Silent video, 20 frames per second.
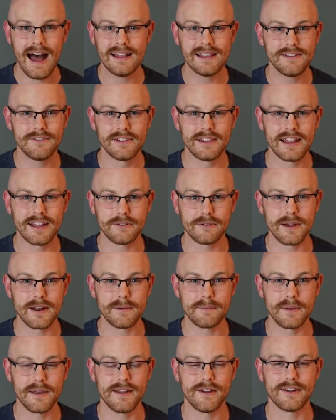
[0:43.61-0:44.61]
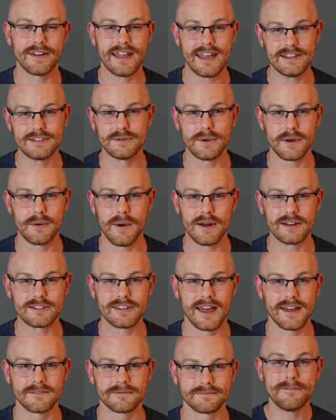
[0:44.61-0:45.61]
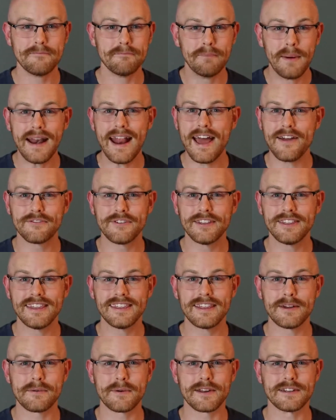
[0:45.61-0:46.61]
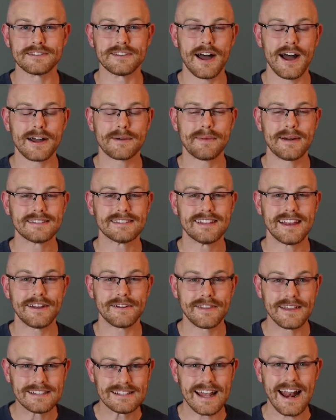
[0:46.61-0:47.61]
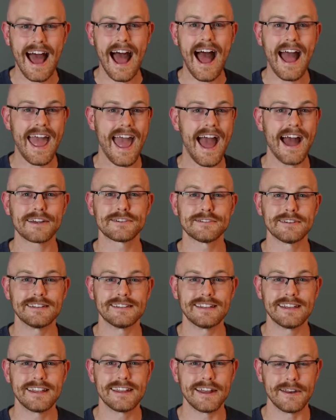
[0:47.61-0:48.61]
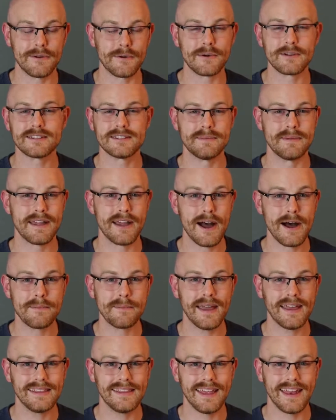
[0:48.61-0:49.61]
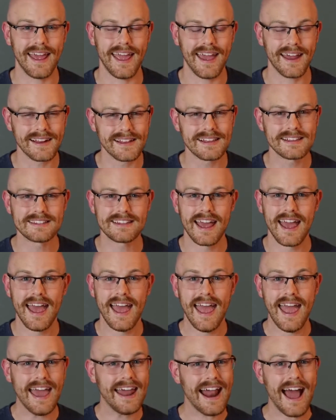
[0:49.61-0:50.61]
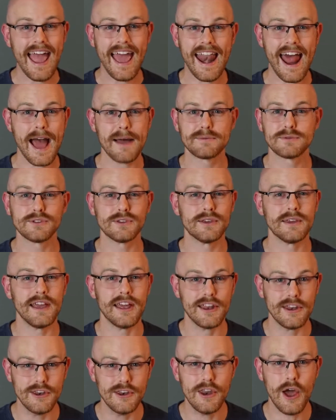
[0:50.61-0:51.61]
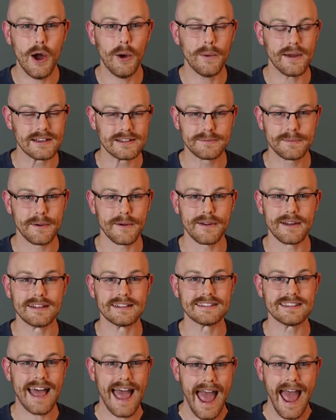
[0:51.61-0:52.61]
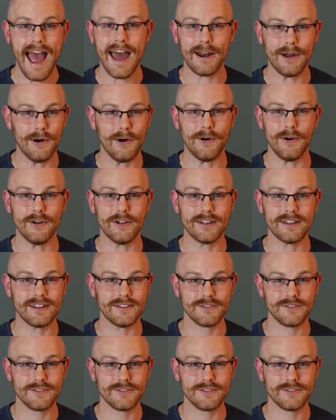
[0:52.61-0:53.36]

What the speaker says: I'll leave a link right up here in case you want to watch that. But everything that we're going to talk about today are things that I actually did in order to become a data analyst. And I had absolutely no experience at all.